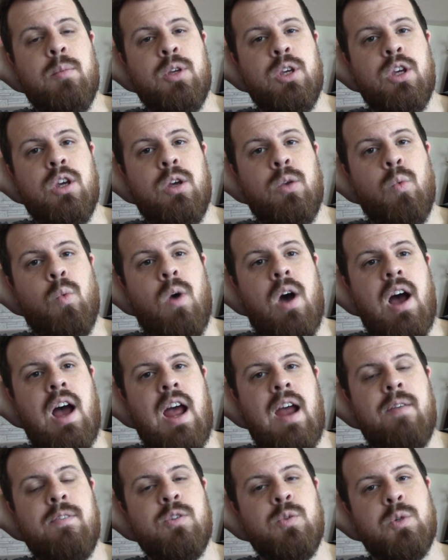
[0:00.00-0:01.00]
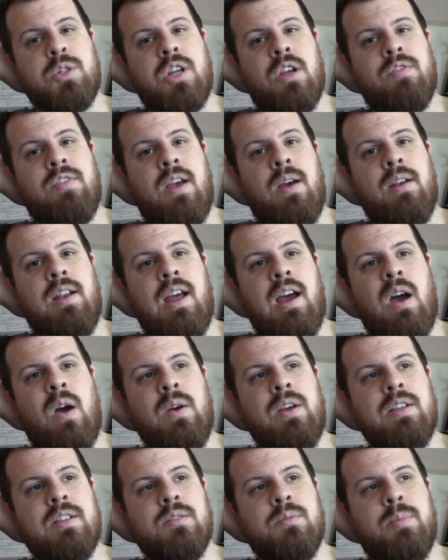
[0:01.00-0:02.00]
Good Wives, which I found
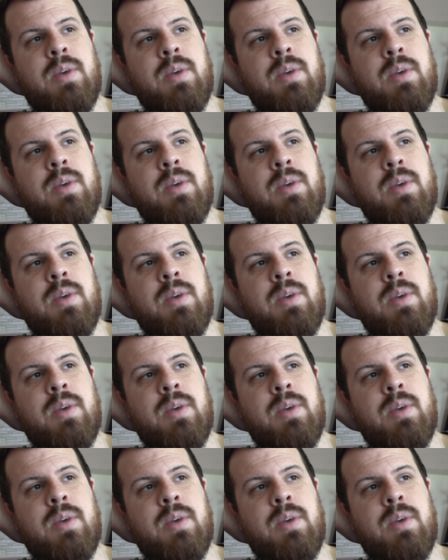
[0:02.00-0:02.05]
out is